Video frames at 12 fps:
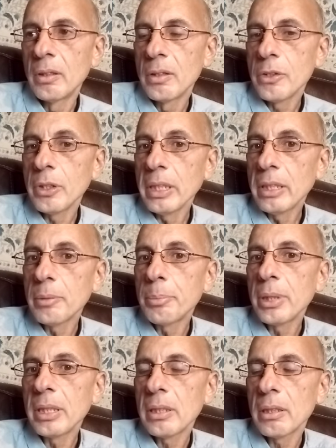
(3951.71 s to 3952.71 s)
You need to
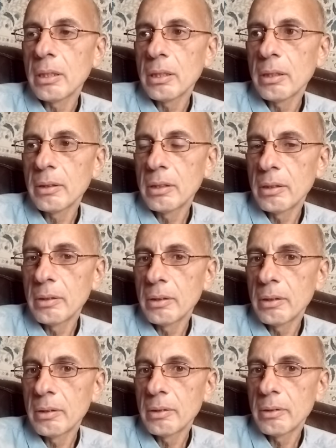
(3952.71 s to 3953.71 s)
bring uh,
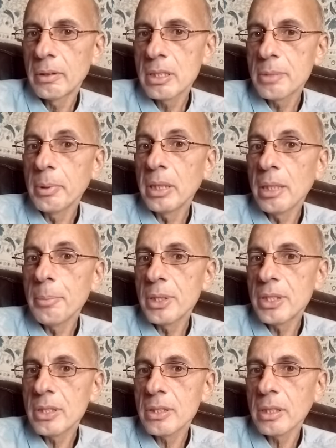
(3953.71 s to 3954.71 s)
the split
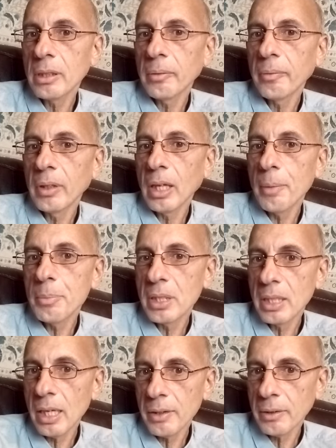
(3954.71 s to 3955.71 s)
images come
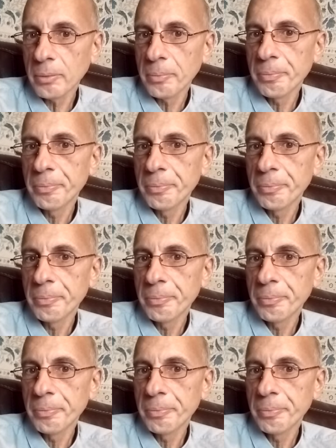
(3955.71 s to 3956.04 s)
together